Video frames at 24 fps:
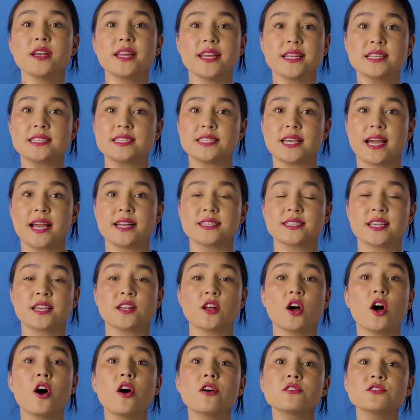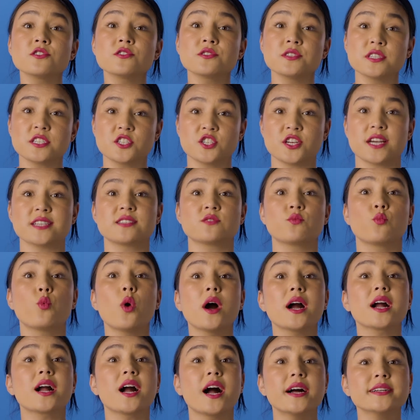Insights can also suggest
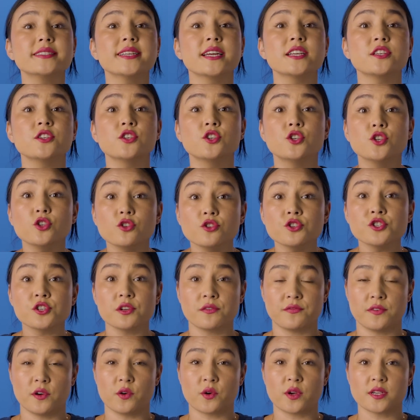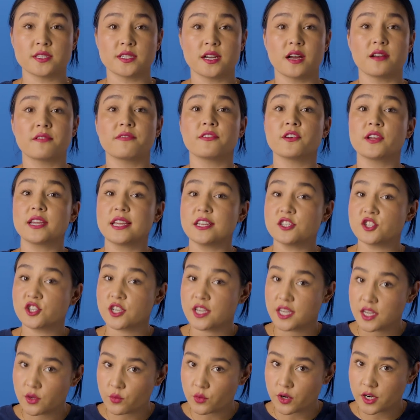what content you should focus on for each
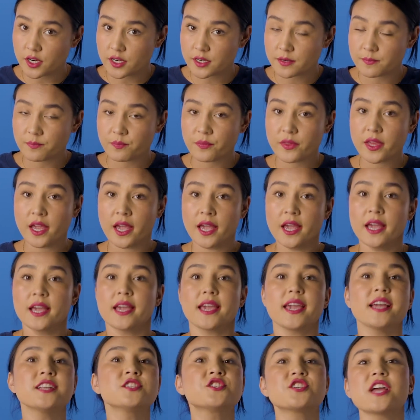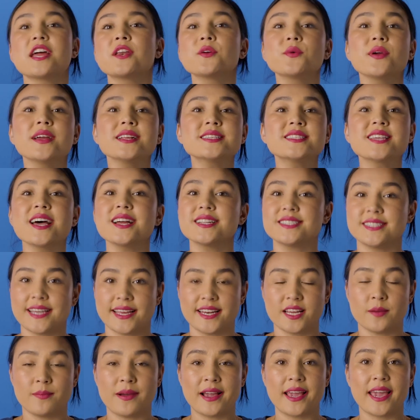keyword. It generates that
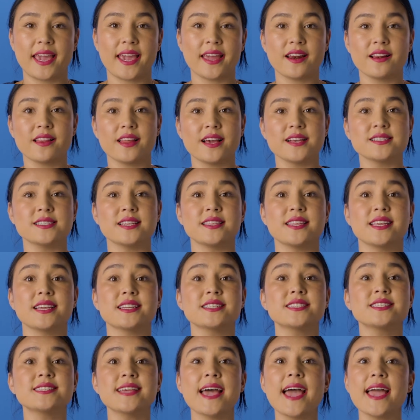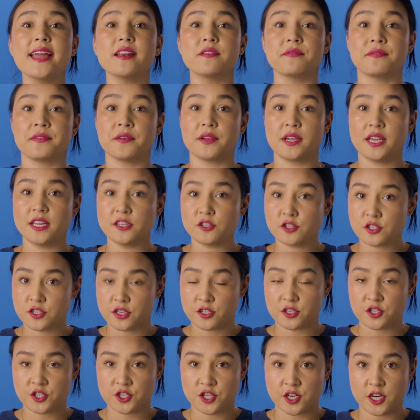data by analyzing the intent for each
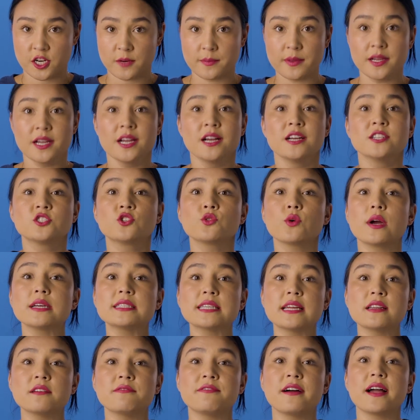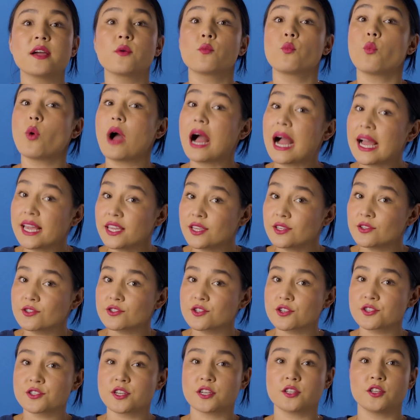search term to identify why
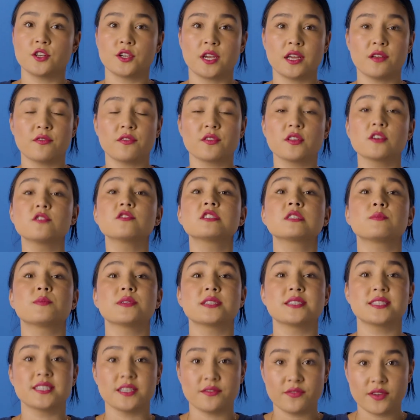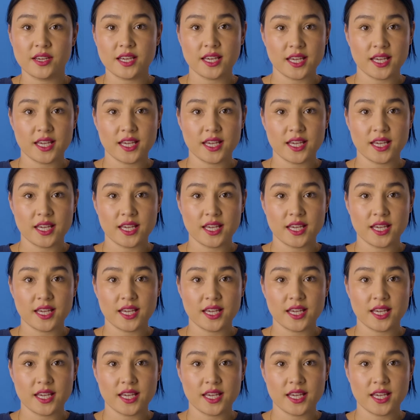users are looking for those specific